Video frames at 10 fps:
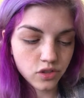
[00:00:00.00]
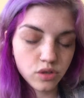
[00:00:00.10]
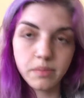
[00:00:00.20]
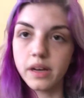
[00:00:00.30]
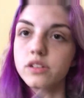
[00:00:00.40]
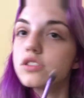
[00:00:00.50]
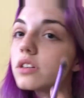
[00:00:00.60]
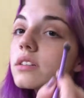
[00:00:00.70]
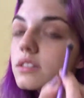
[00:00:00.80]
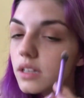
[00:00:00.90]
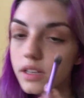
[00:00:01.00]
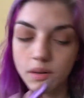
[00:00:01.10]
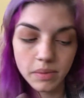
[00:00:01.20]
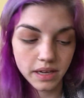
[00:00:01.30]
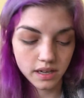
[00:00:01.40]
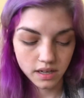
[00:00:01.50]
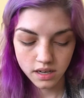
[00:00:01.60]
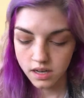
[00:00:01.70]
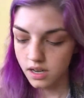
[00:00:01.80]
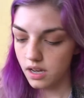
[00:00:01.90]
too much, just a little bit
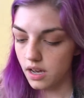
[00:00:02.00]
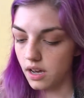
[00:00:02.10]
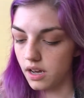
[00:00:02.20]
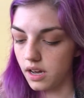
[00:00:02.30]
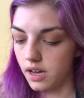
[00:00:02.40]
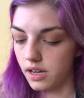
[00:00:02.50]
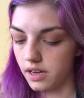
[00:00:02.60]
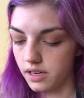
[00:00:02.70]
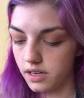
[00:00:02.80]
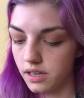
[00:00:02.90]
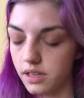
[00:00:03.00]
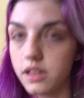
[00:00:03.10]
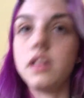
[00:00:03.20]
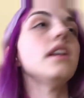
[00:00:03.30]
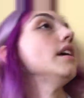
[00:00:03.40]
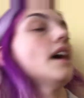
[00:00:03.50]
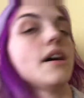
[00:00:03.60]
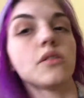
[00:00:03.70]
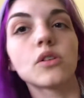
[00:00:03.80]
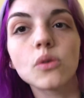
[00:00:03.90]
on the
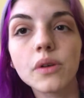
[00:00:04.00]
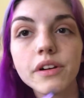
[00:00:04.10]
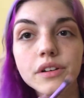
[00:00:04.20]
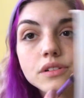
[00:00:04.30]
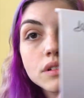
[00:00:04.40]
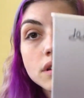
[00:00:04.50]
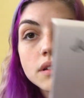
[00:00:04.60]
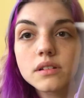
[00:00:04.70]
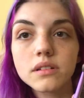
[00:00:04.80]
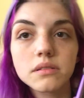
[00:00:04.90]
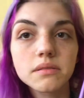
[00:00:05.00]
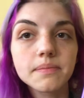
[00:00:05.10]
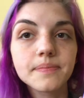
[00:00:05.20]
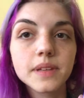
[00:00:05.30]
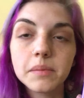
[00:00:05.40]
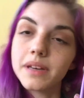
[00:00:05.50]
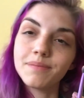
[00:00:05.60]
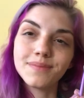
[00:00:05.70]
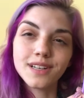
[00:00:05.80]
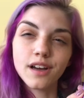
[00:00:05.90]
outer corners. Let me
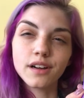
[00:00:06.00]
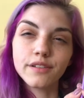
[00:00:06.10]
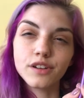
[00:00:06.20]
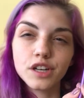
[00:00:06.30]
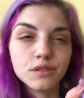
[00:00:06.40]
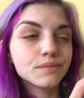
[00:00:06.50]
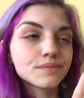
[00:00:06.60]
not cover you.